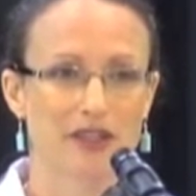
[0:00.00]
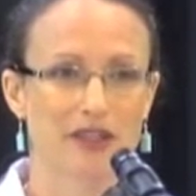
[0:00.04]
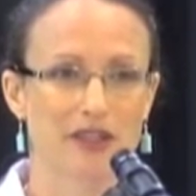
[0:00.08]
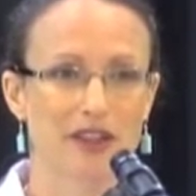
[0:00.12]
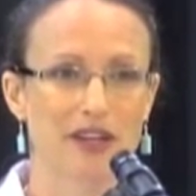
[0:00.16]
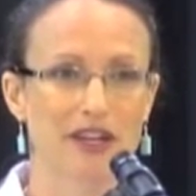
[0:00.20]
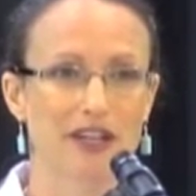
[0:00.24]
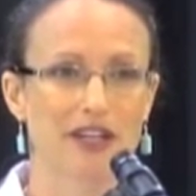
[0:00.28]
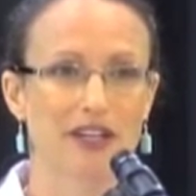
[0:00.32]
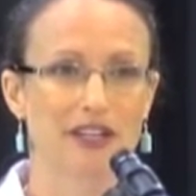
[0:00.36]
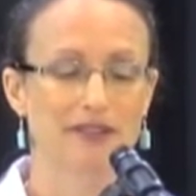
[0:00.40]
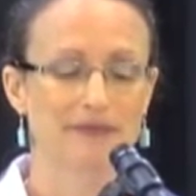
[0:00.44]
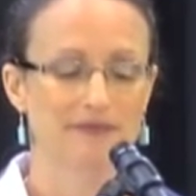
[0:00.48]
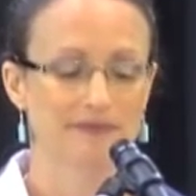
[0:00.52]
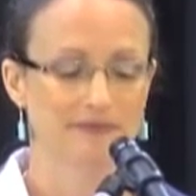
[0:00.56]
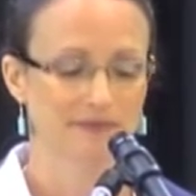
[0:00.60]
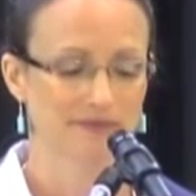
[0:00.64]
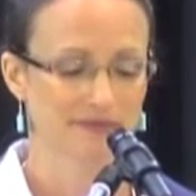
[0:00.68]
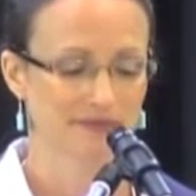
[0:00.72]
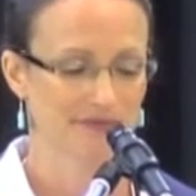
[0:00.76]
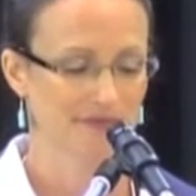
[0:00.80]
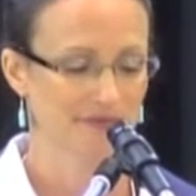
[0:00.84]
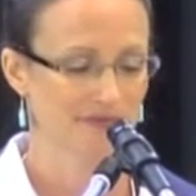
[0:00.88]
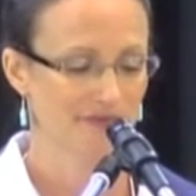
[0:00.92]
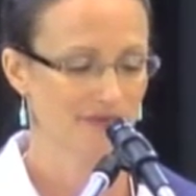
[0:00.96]
Third,
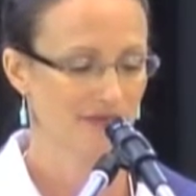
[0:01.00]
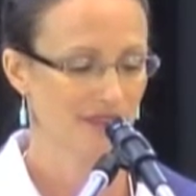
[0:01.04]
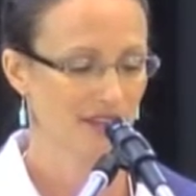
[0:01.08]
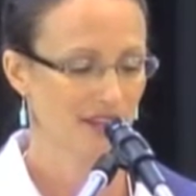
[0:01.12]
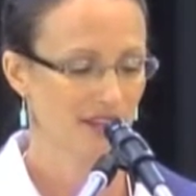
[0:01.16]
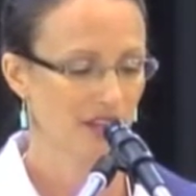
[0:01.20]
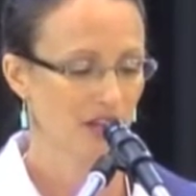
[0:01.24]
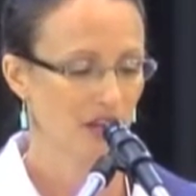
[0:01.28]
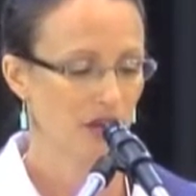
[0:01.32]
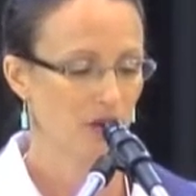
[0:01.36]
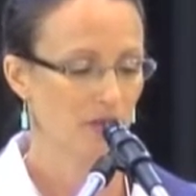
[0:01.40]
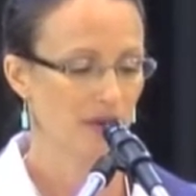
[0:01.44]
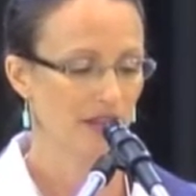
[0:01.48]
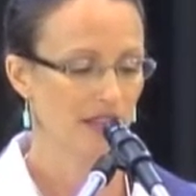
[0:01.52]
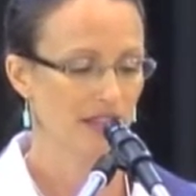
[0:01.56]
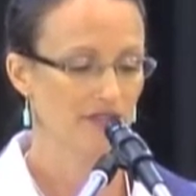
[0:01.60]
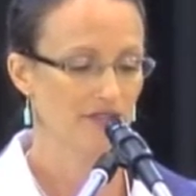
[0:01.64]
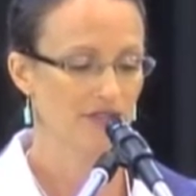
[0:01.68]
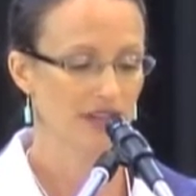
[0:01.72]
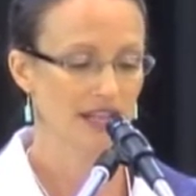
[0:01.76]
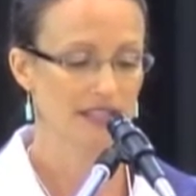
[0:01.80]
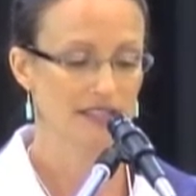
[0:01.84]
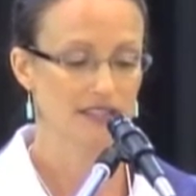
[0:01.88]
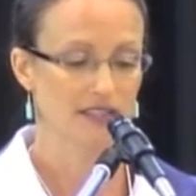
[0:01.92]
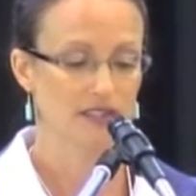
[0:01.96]
we'll
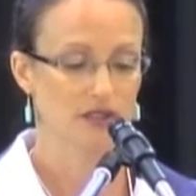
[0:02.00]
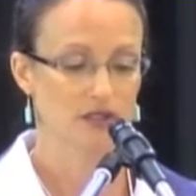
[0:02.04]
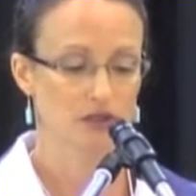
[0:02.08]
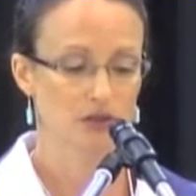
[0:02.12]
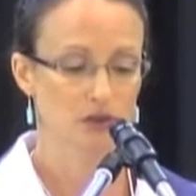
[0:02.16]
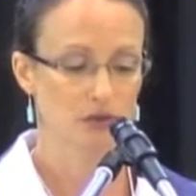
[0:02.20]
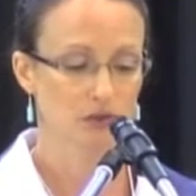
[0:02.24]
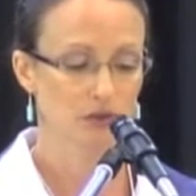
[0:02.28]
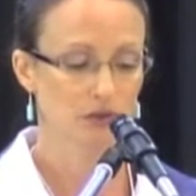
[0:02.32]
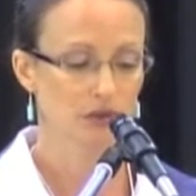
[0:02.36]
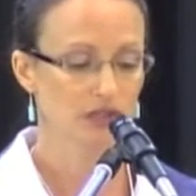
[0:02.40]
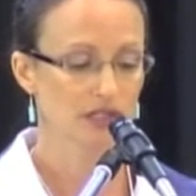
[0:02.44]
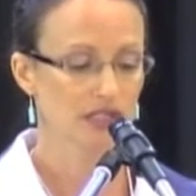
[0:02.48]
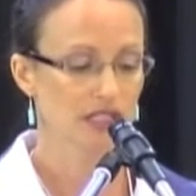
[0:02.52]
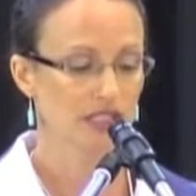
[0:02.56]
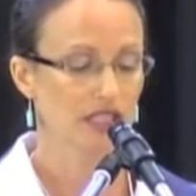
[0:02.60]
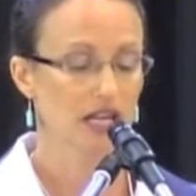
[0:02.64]
invest in schools